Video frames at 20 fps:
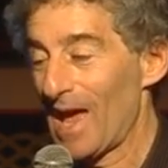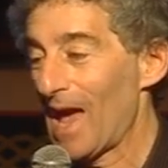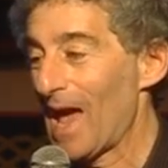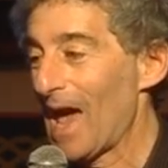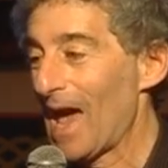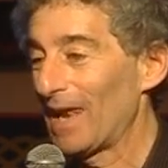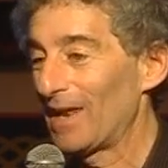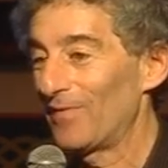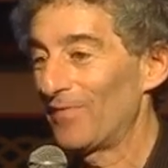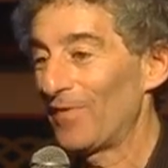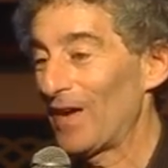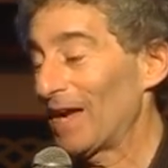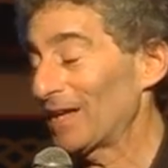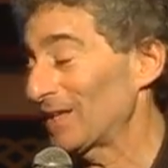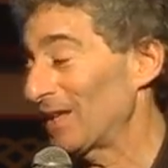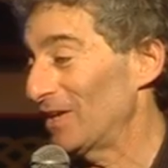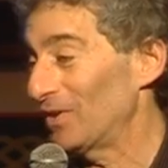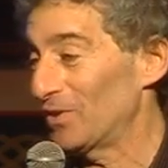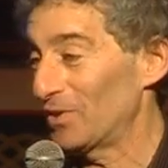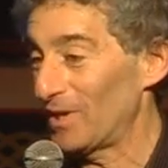And in
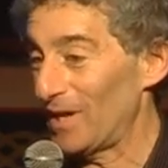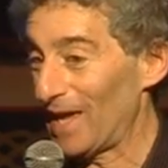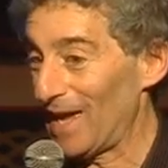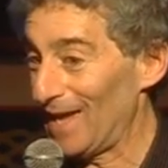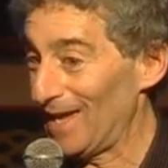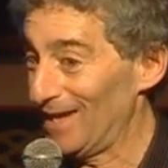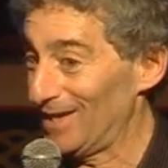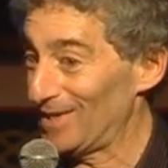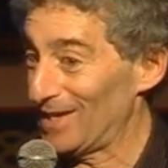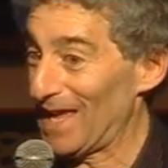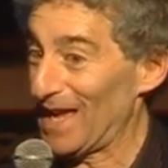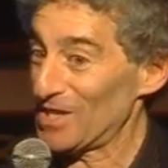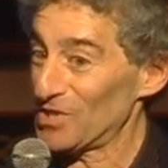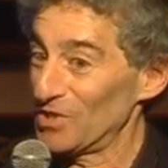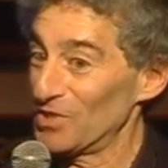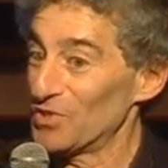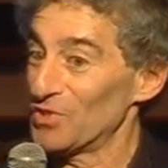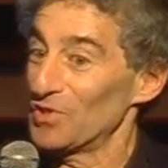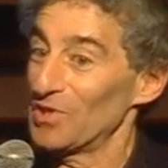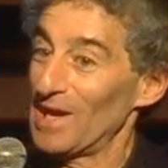fact, it could, it could
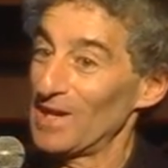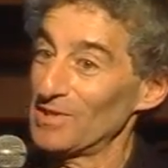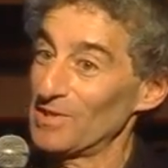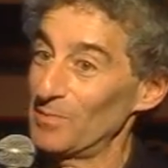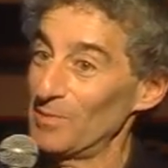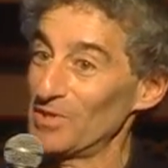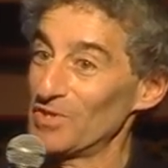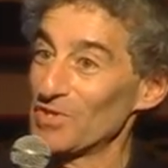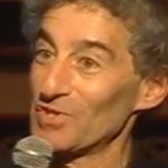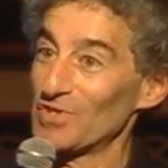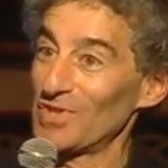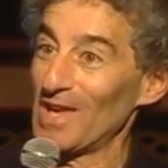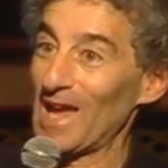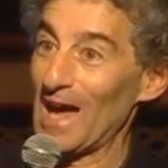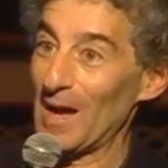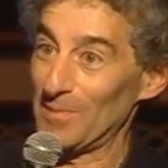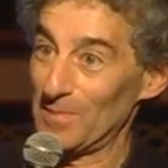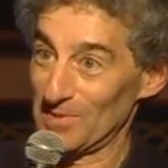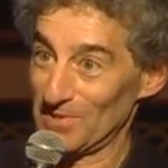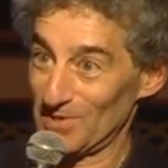actually turn out to be just the
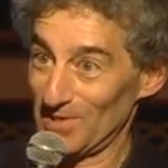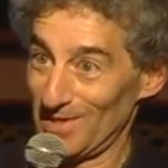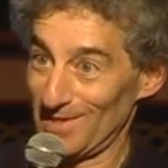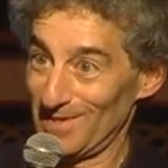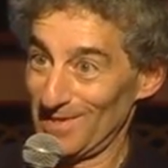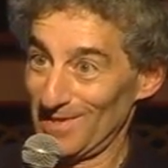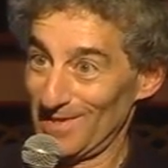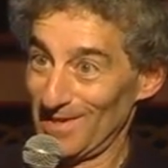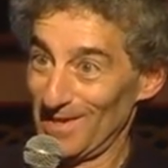opposite.